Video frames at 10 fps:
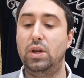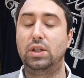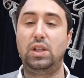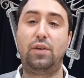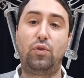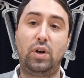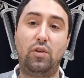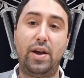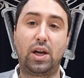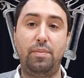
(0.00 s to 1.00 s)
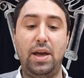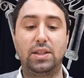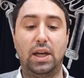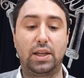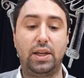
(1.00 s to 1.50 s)
So therefore, he recommends
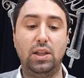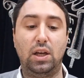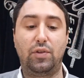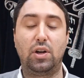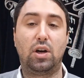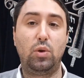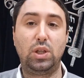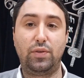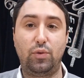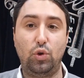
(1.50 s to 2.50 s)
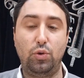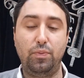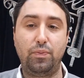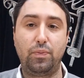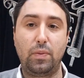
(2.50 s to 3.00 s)
if you're going to go to a different
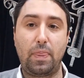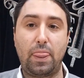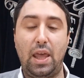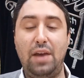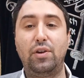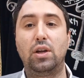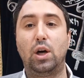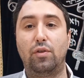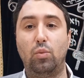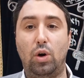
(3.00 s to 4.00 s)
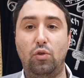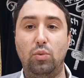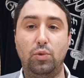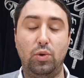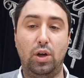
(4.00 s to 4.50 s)
room, if you're going to go from one
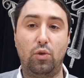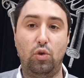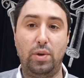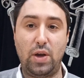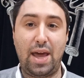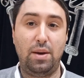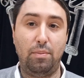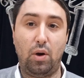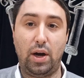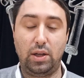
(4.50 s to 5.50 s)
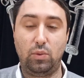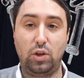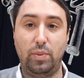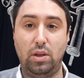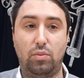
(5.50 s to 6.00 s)
room to another room and you had in mind when
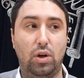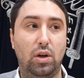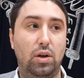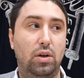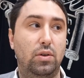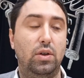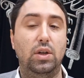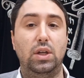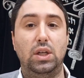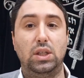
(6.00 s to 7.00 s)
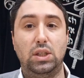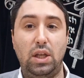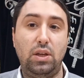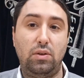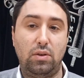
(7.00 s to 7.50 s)
you made the bracha, so
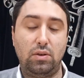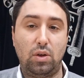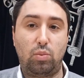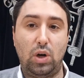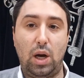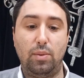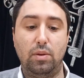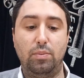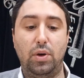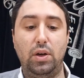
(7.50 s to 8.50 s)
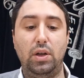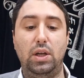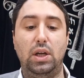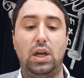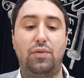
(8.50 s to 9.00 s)
then there's no problem. But
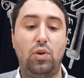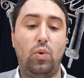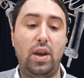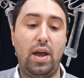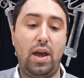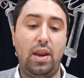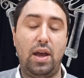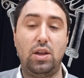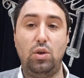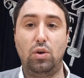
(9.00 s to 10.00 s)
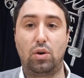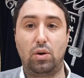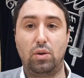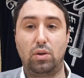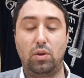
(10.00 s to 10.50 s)
if you went ahead and you
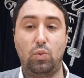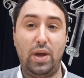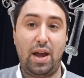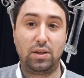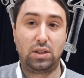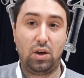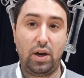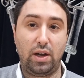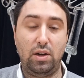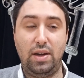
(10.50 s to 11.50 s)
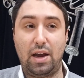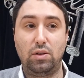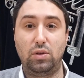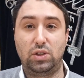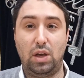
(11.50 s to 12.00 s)
went outside, not
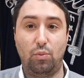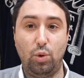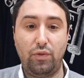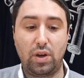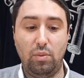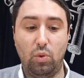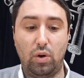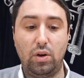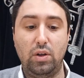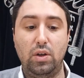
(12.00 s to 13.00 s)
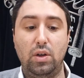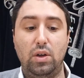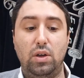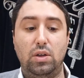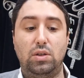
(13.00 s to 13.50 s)
under the same roof anymore,
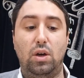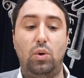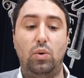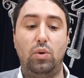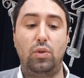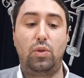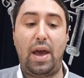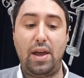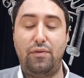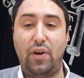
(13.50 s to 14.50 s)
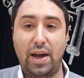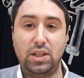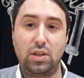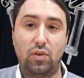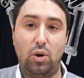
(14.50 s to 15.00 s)
so the
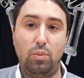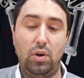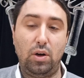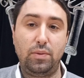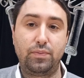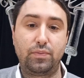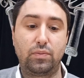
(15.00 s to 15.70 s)
advice of the Rama,